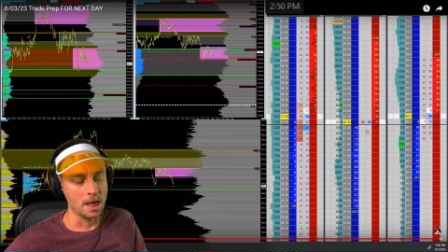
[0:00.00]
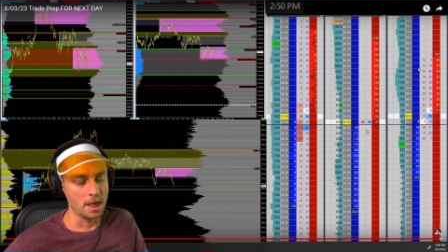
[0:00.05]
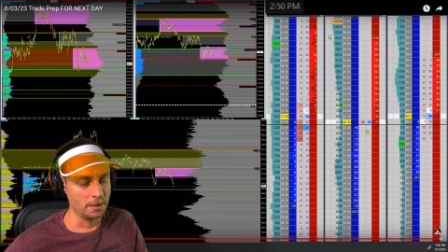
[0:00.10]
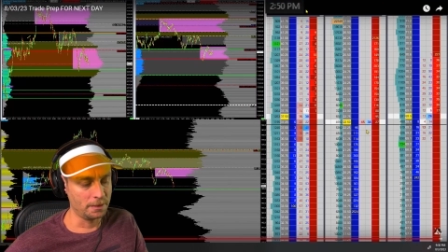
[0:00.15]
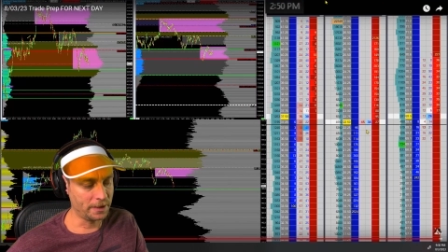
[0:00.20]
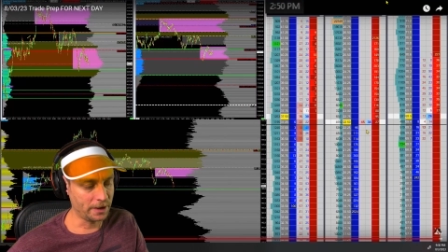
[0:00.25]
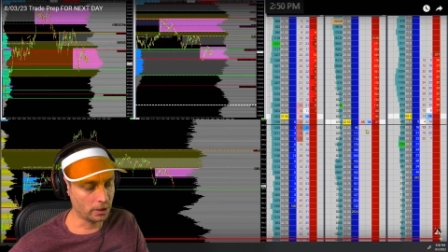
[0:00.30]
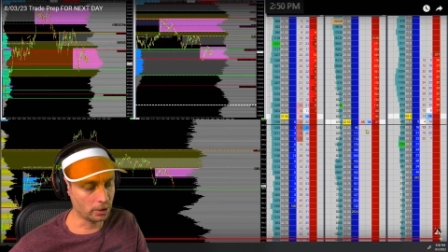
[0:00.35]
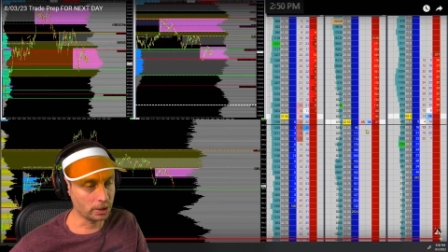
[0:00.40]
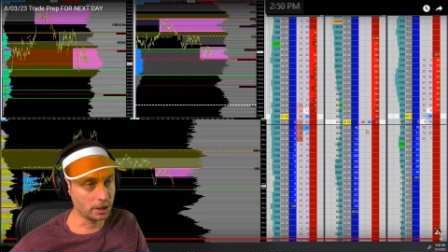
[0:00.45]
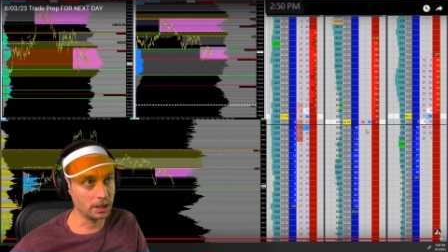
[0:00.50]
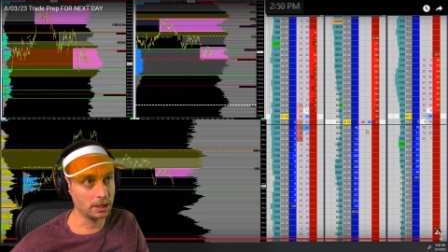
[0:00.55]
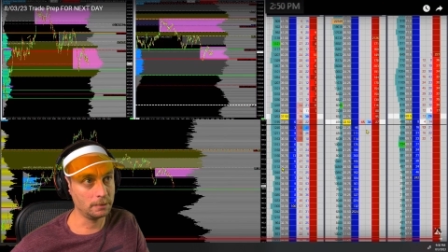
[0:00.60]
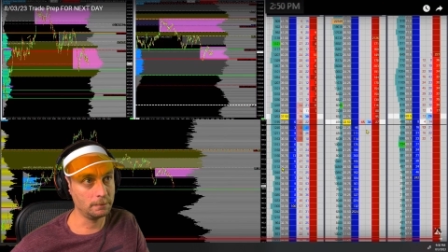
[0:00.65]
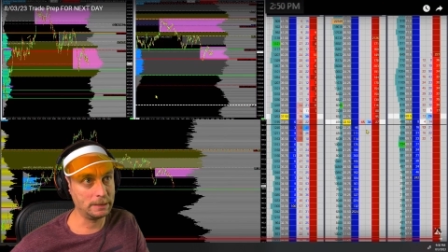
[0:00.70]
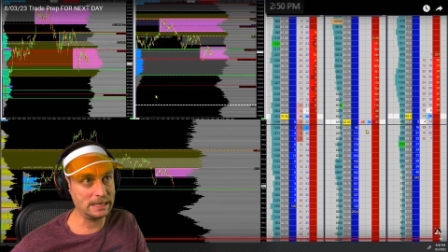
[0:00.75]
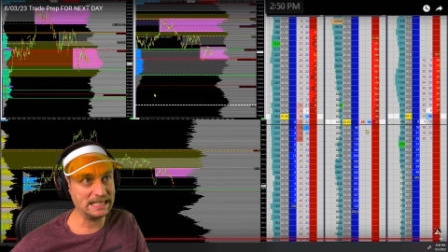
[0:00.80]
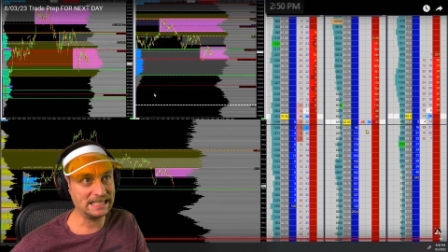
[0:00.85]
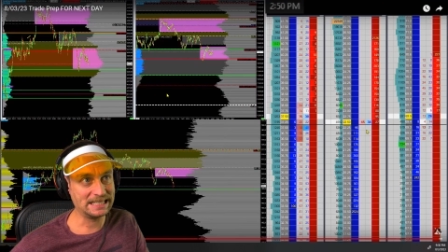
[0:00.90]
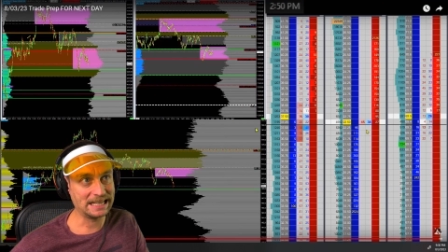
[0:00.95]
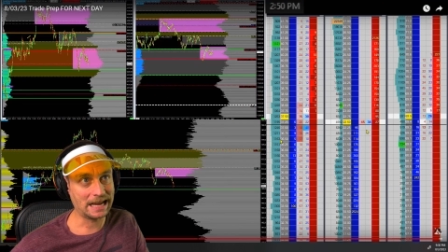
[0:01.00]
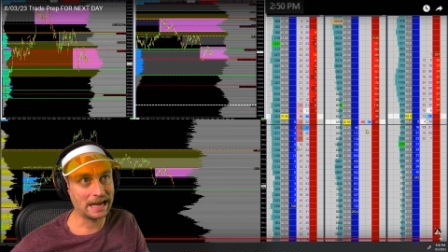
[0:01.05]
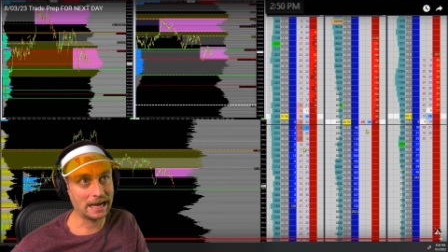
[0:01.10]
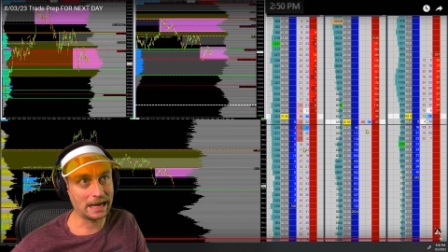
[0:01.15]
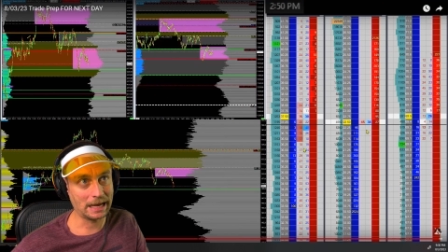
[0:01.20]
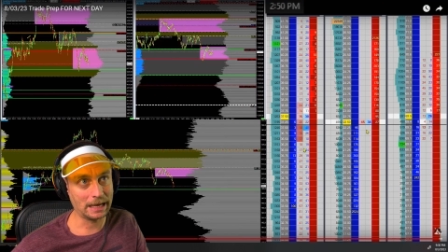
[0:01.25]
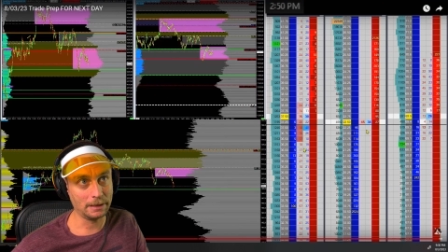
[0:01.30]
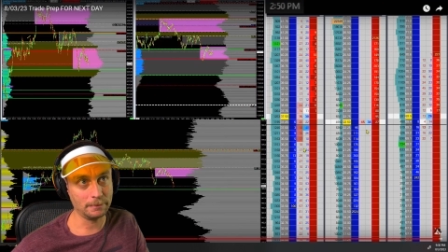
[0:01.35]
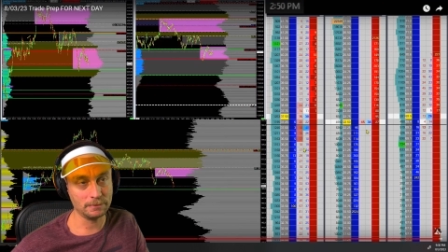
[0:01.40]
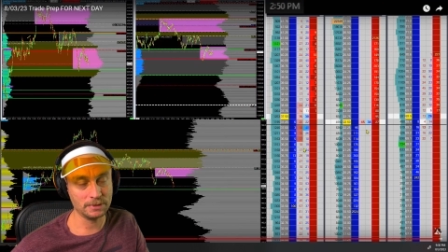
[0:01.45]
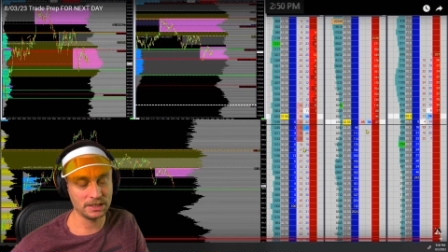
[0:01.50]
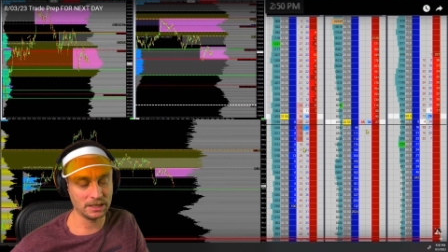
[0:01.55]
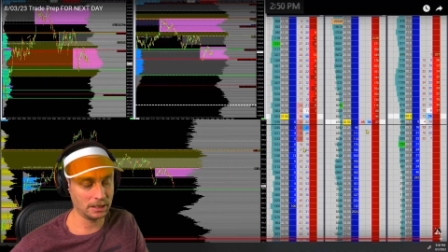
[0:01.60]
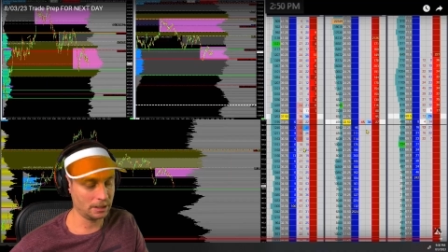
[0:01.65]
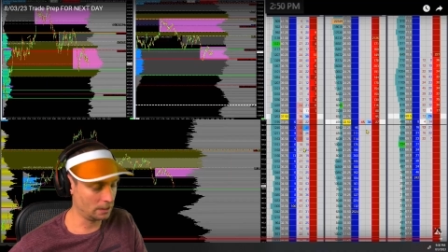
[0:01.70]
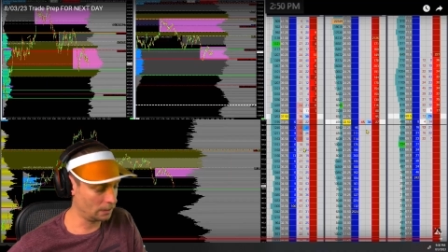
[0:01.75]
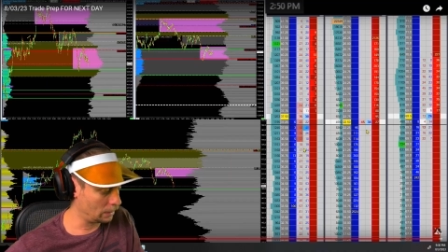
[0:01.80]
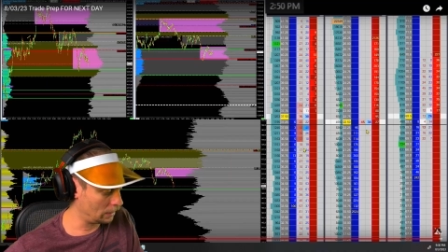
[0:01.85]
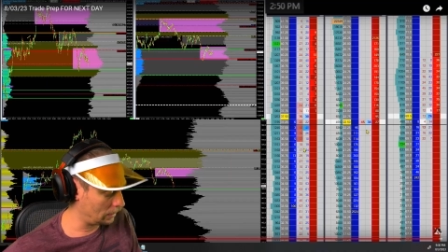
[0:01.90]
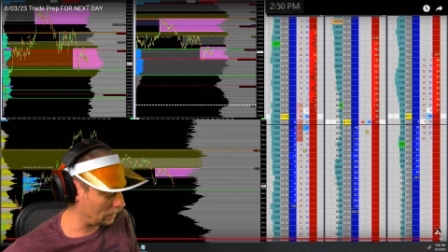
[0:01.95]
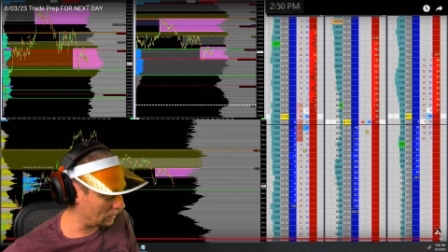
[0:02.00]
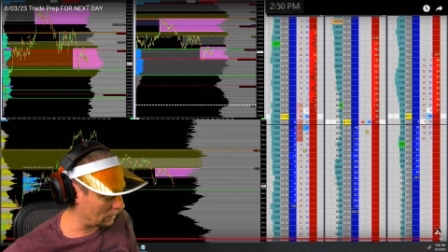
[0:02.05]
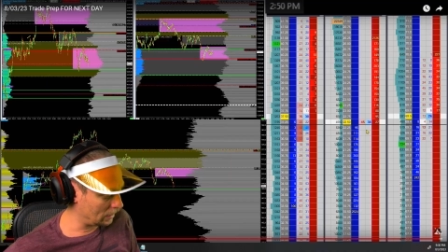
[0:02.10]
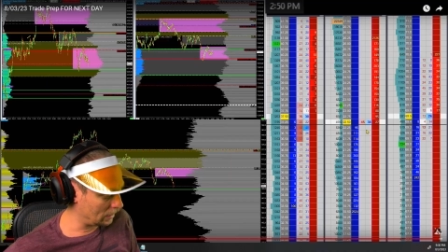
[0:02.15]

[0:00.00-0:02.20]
there can be times, and in